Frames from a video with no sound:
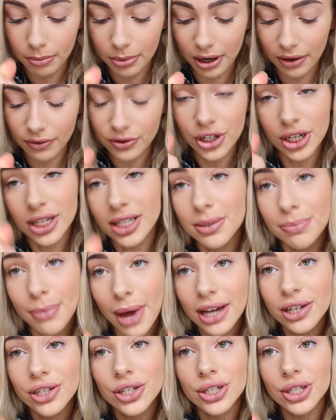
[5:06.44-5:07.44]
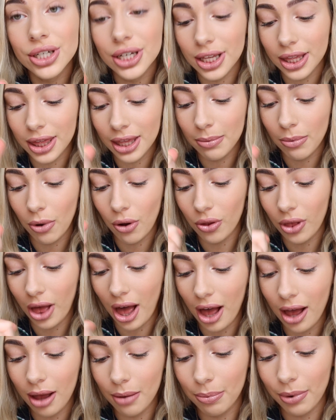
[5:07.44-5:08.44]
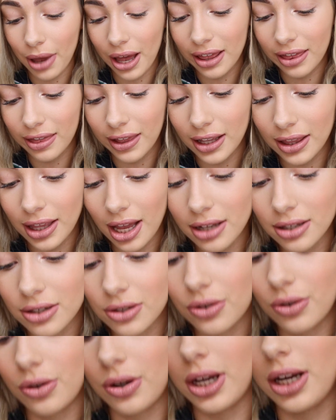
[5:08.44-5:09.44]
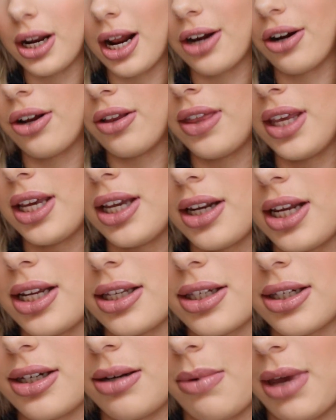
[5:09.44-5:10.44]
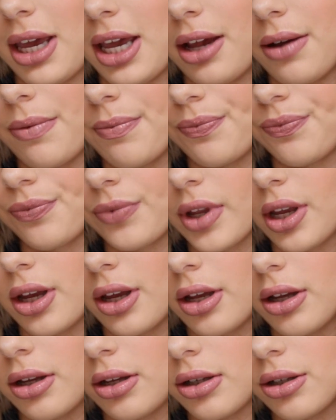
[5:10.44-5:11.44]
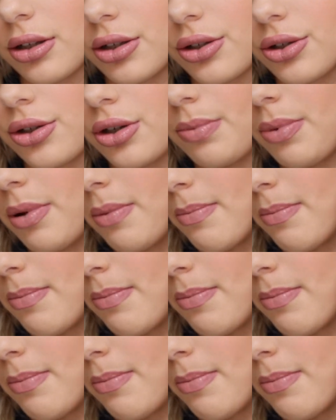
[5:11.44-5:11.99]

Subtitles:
But I've just mashed them all up. I think that's good. I don't think it needs to be super